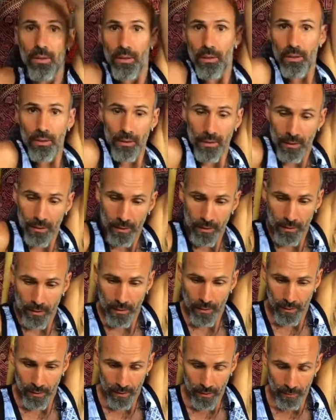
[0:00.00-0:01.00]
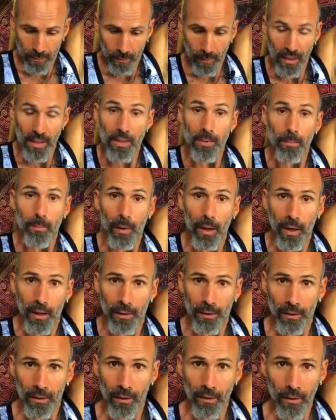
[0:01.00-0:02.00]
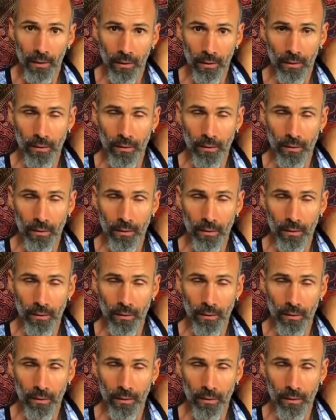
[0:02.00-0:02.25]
this is my spinal,